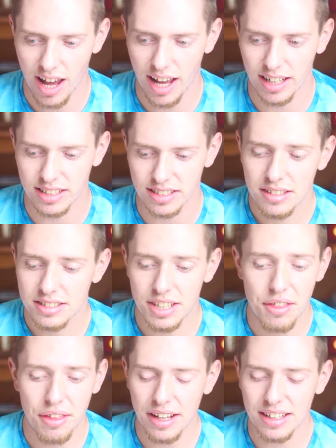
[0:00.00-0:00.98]
and
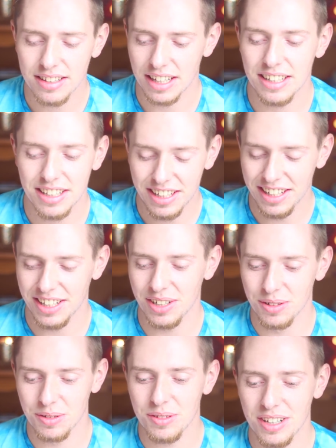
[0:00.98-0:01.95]
to think that, you
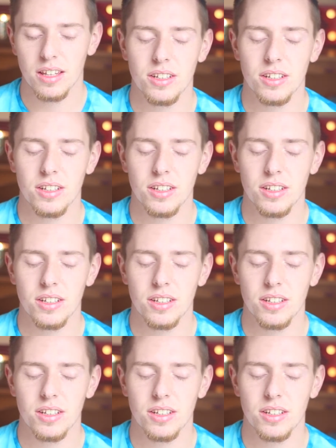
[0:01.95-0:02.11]
know,